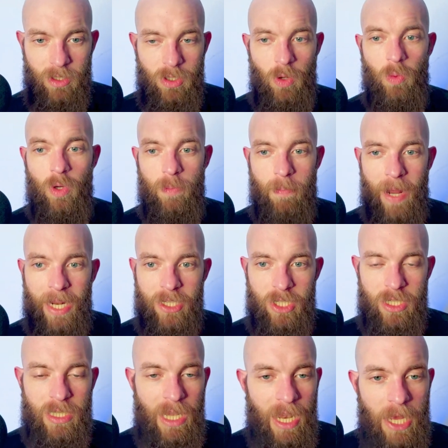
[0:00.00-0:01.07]
So we're
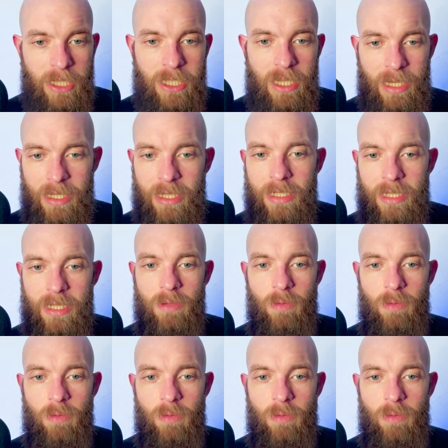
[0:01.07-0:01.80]
patching the last things.